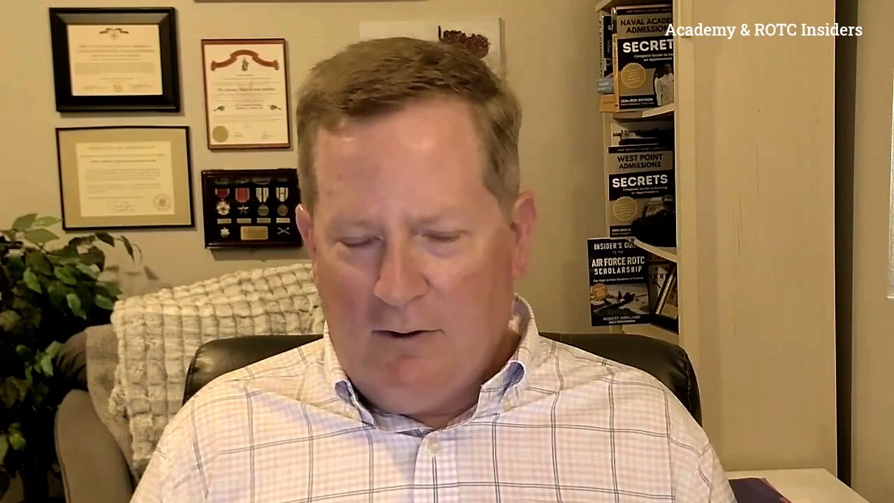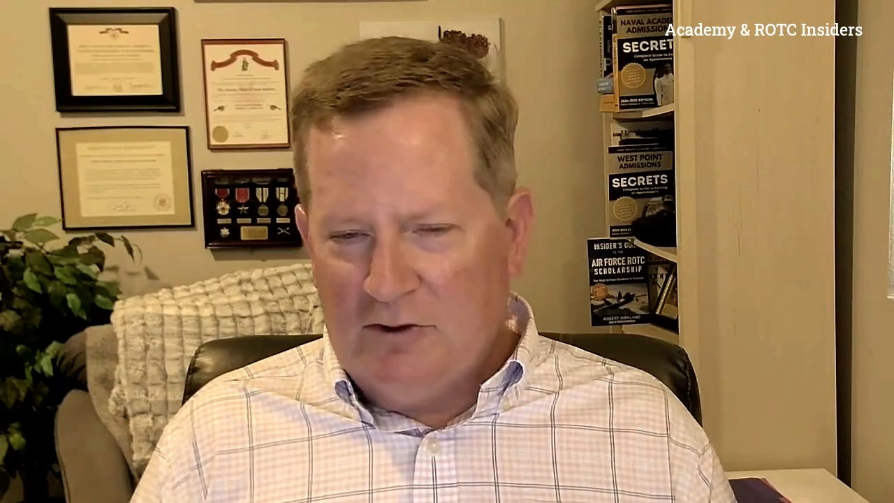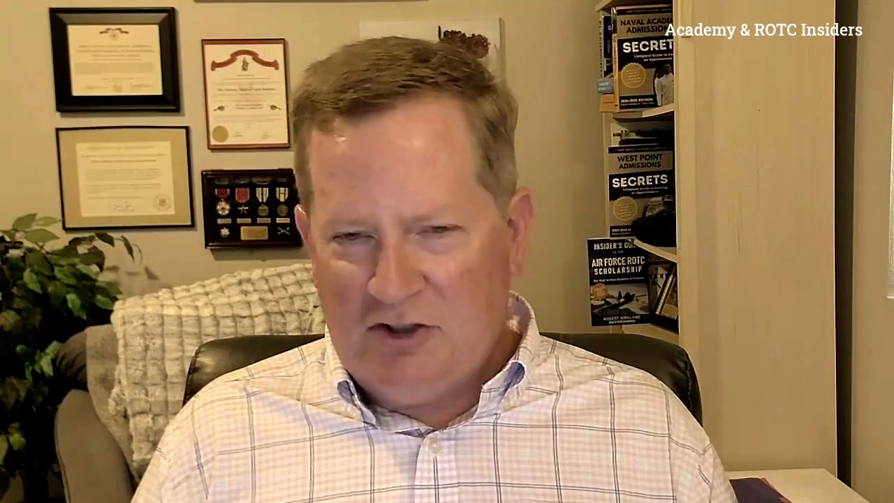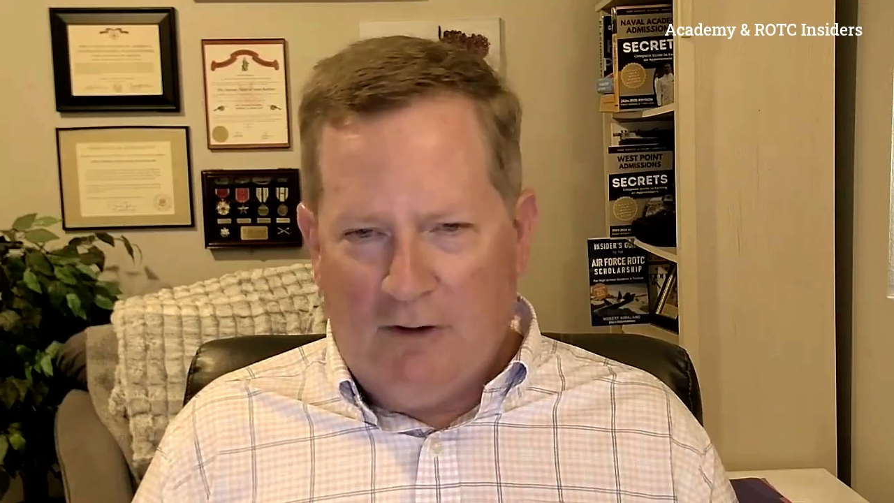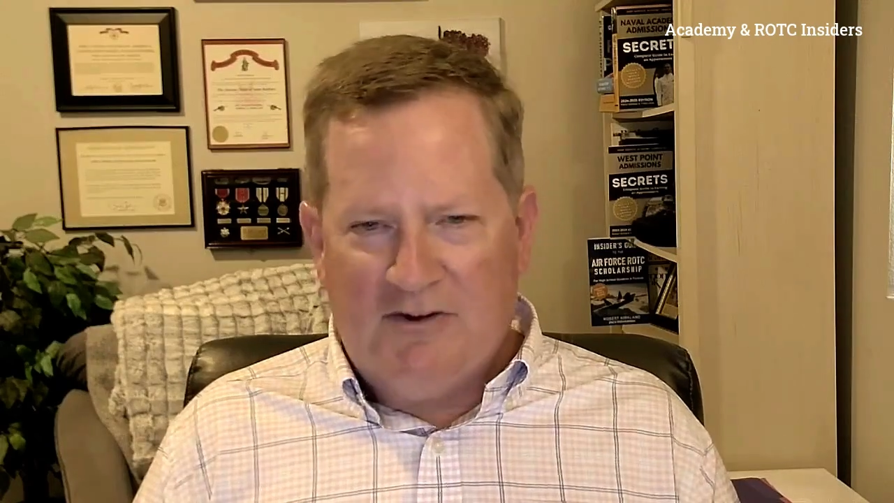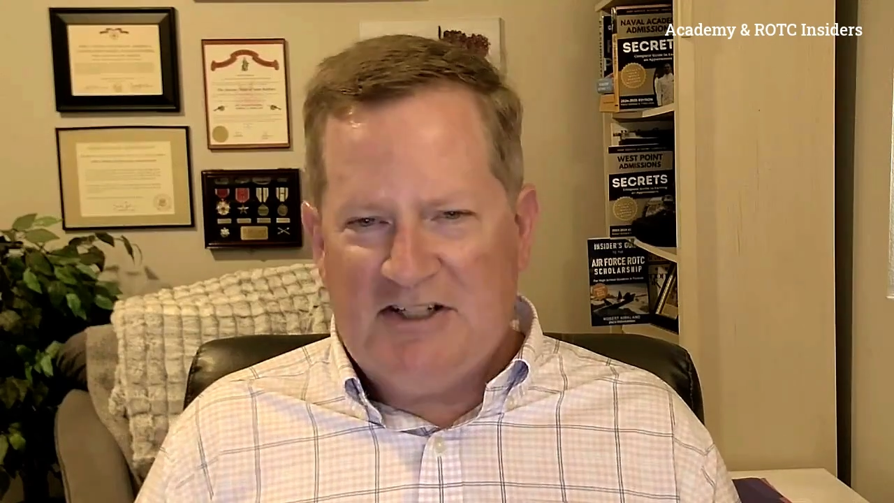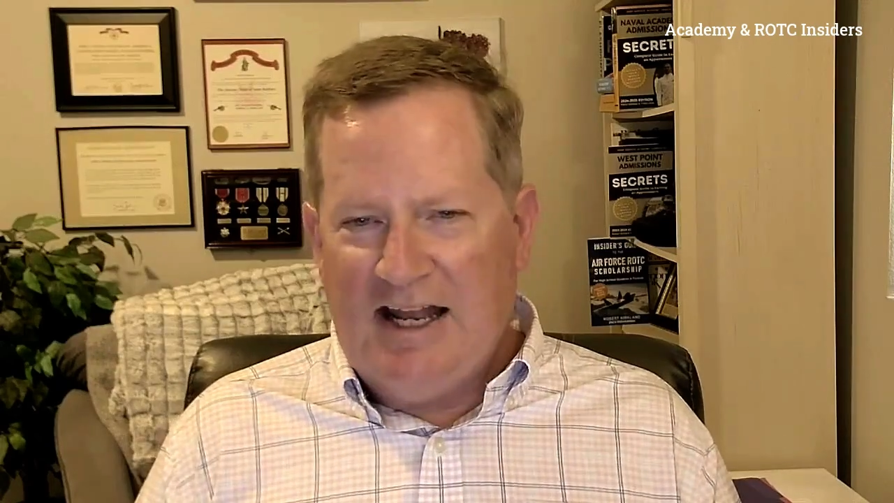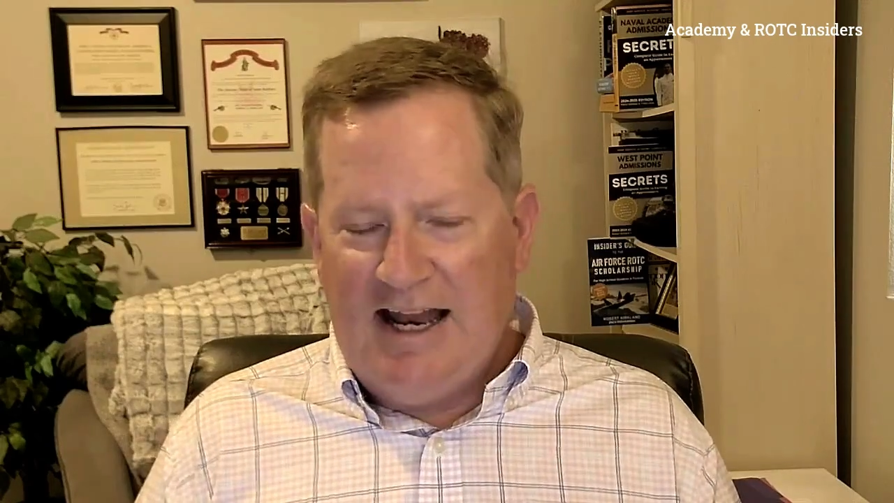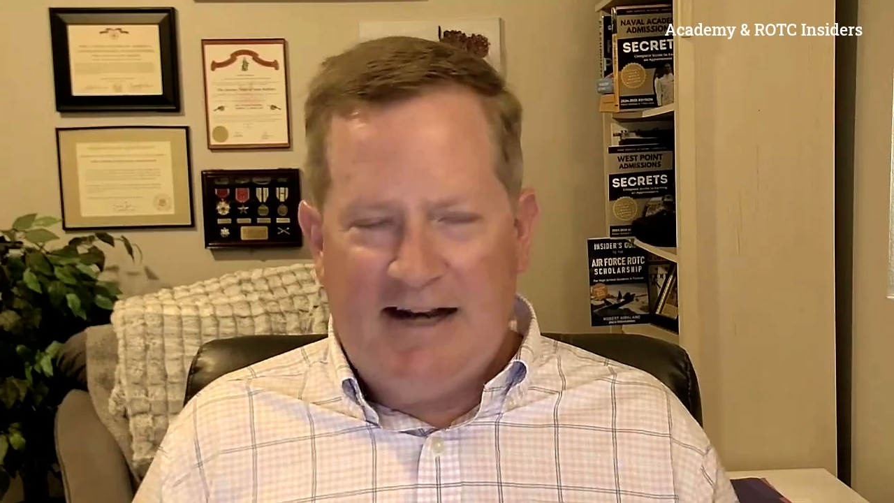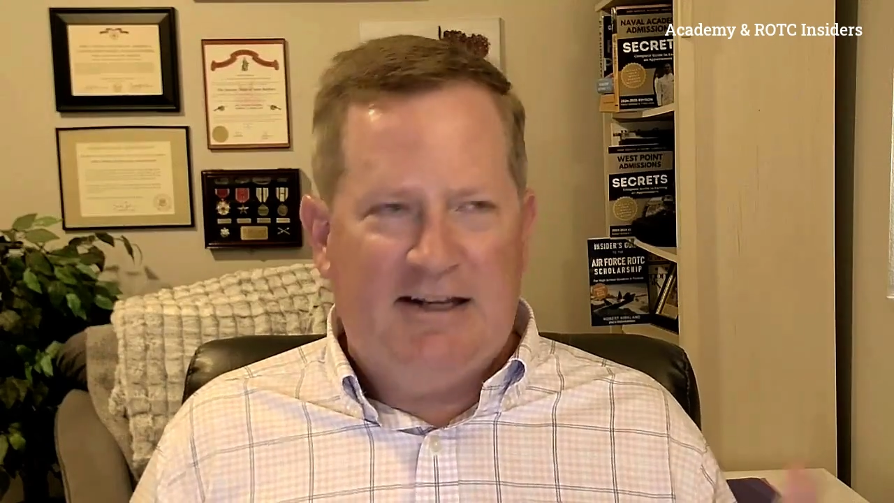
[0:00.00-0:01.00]
or service
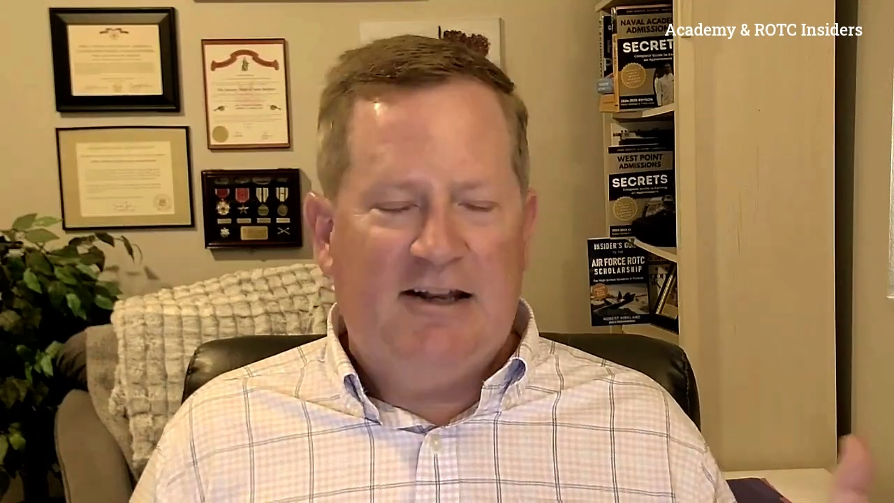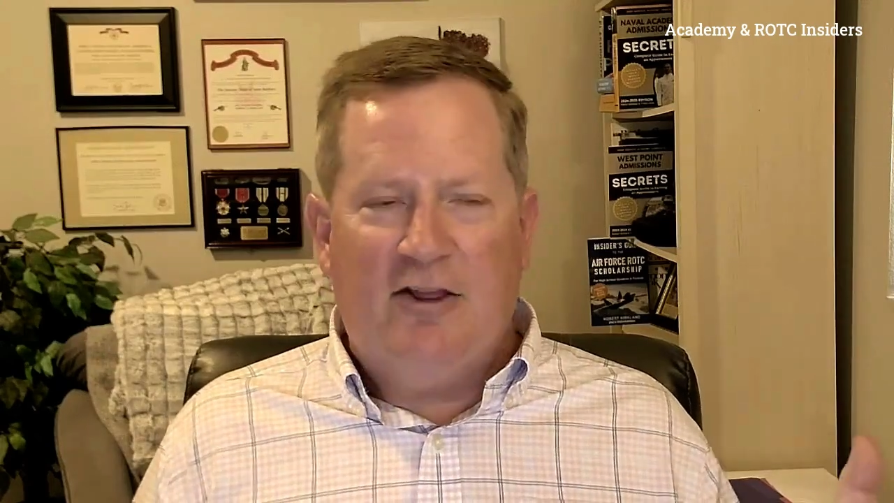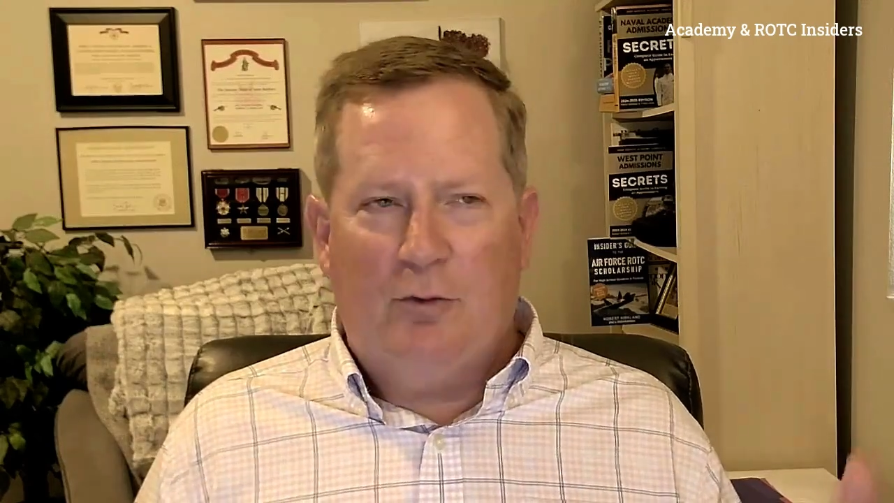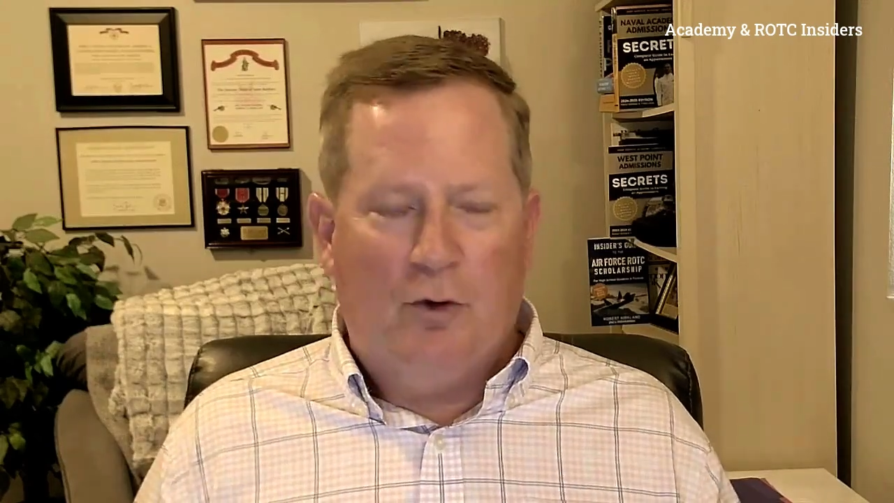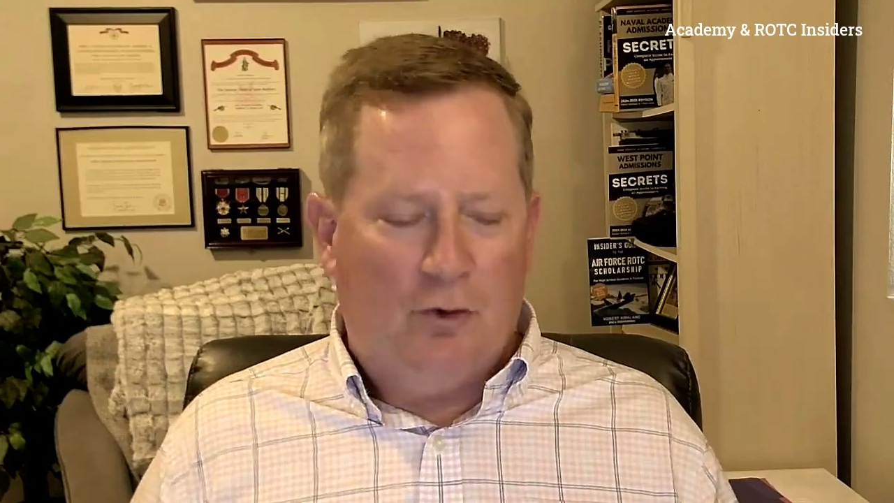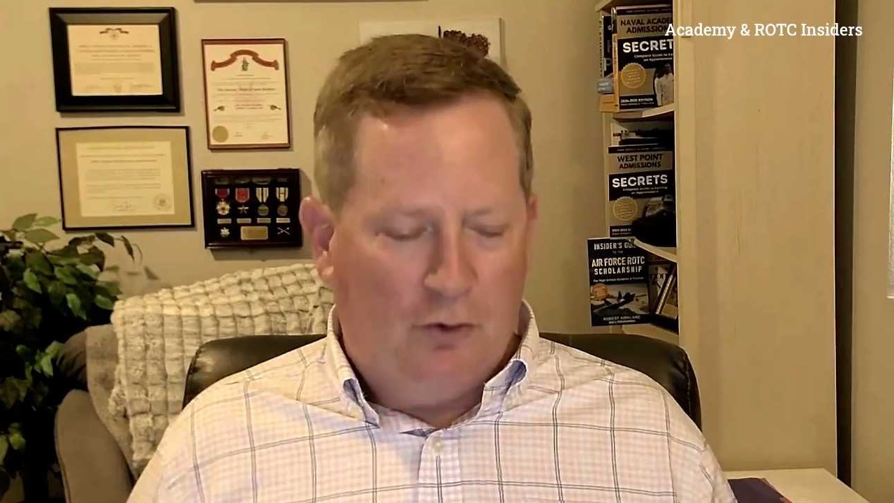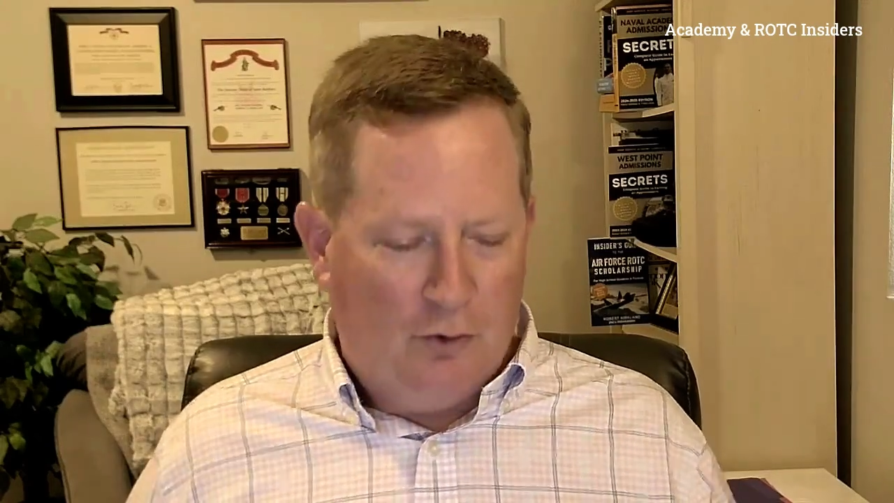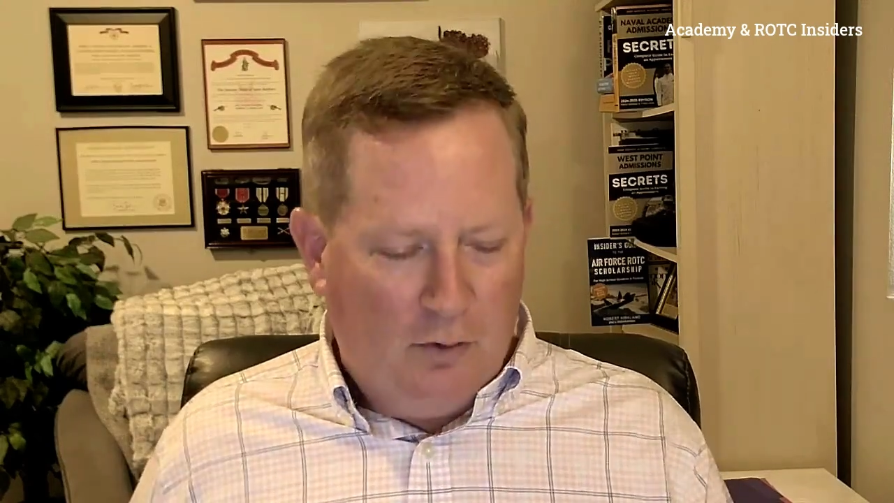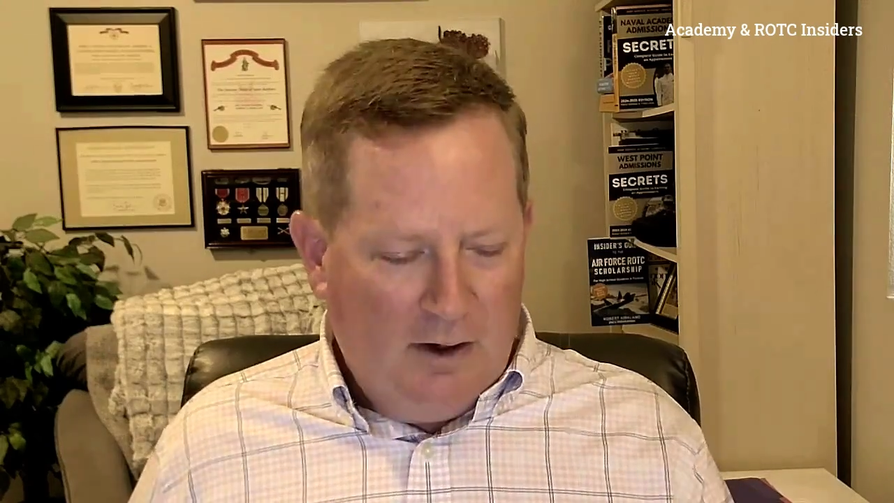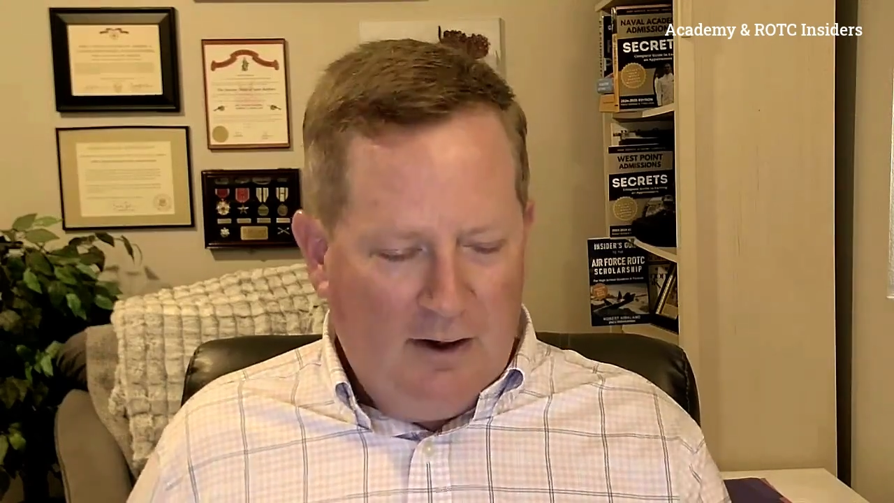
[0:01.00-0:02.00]
connected
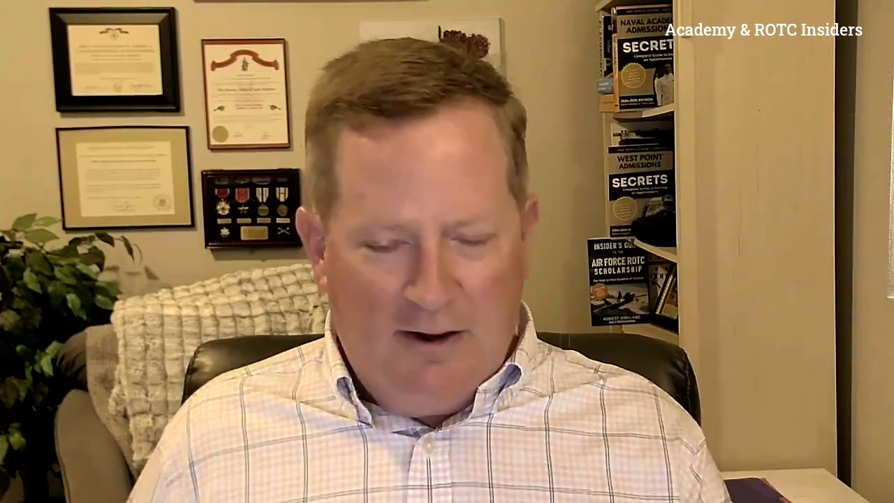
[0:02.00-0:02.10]
through